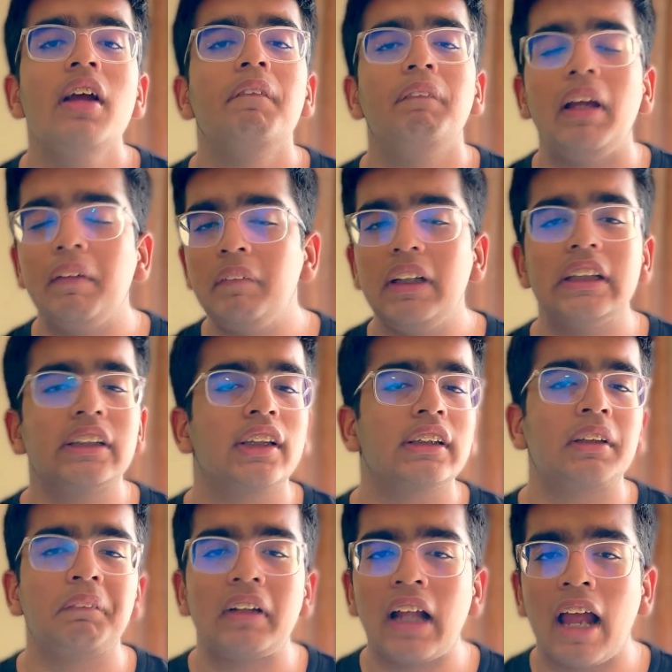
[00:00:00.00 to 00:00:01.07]
Maybe it's
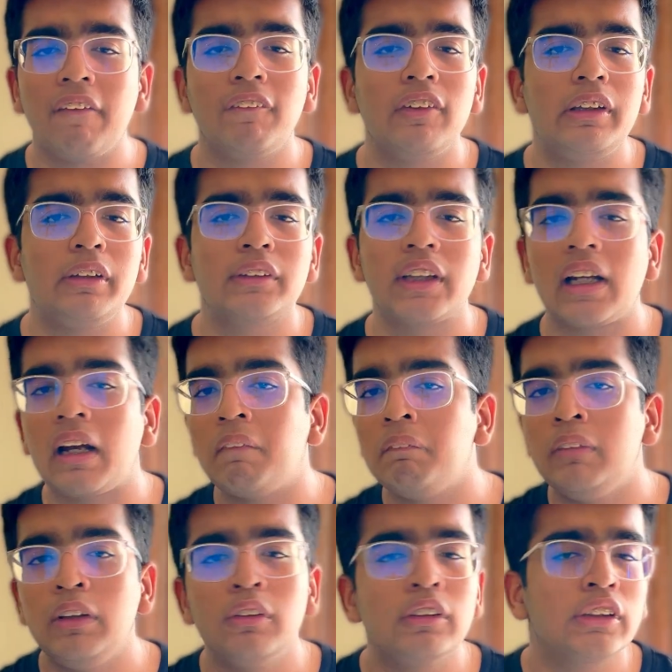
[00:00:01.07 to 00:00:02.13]
because I'm an iPhone user and
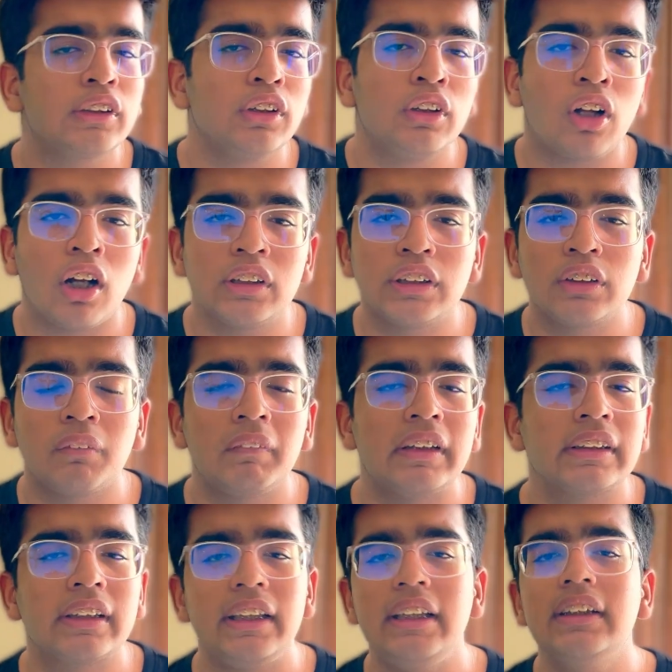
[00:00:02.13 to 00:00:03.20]
I'm used to notches on my
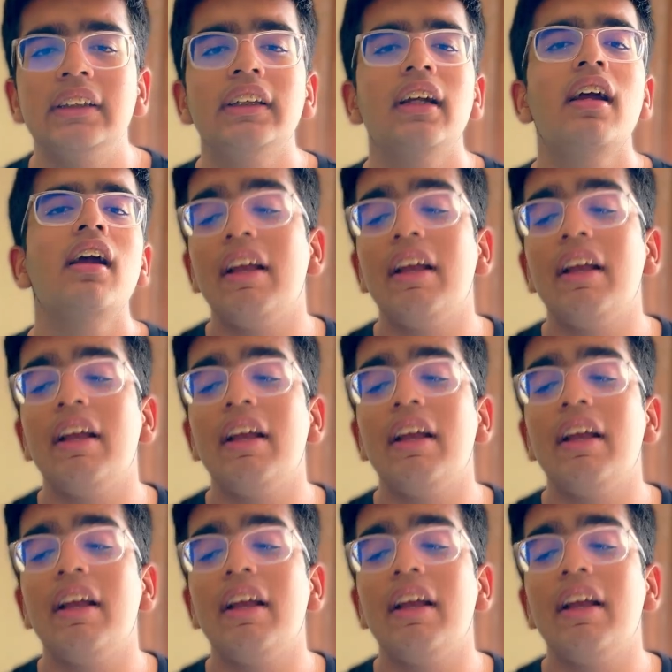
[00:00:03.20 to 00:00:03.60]
screens.